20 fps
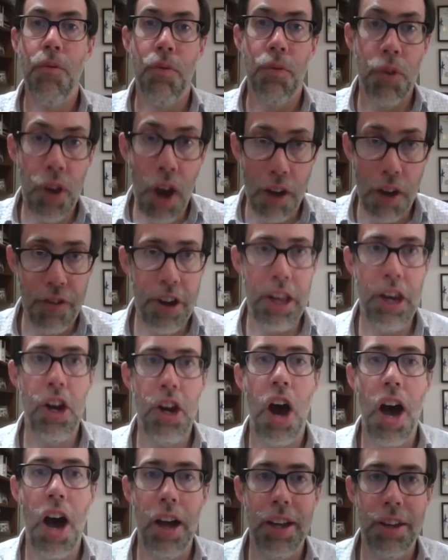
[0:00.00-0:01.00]
Governing
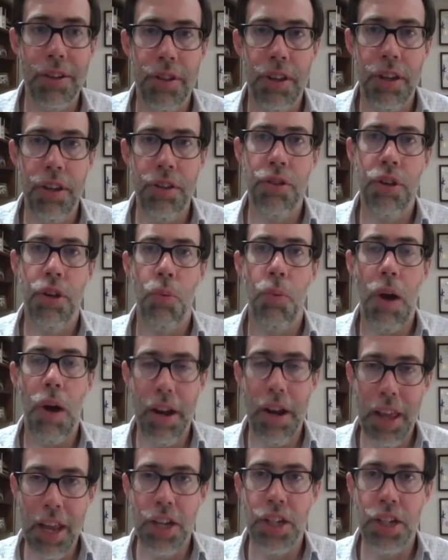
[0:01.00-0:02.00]
caucuses,
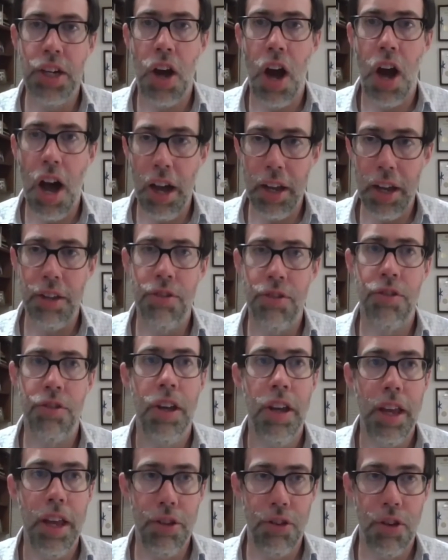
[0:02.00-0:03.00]
what each caucus
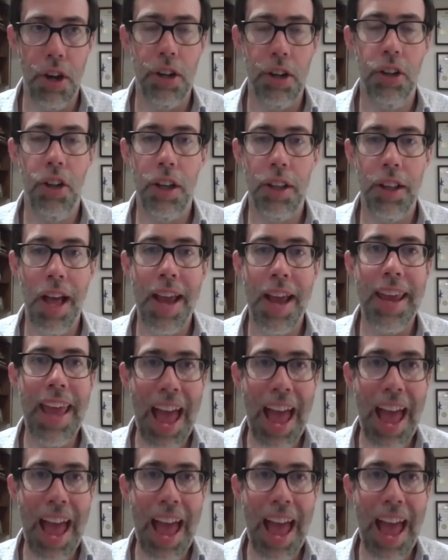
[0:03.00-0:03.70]
is going to look like,